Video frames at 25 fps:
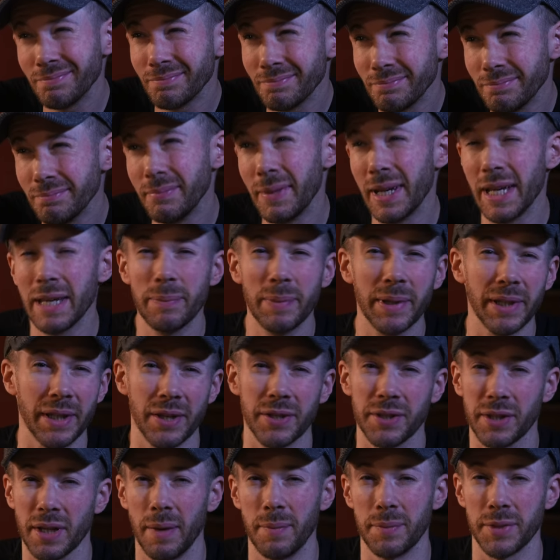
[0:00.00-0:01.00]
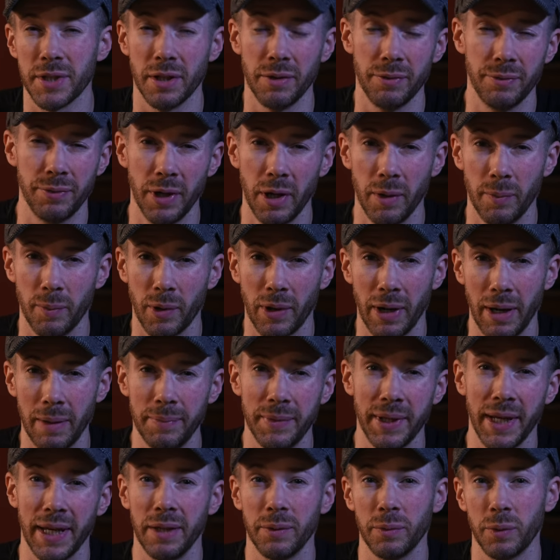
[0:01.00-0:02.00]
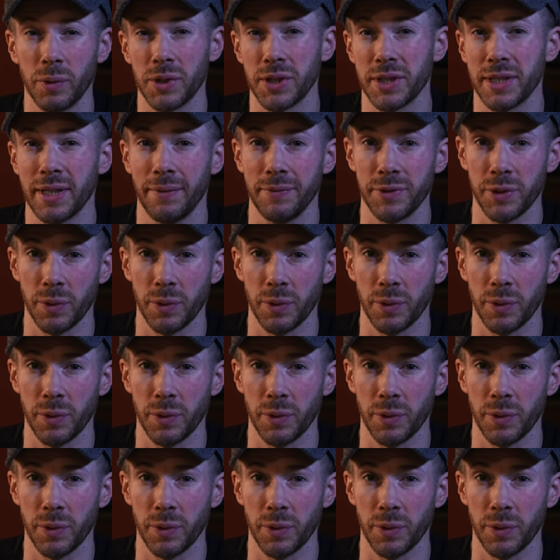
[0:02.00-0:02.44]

Maybe this comes in a firmware update, we'll just have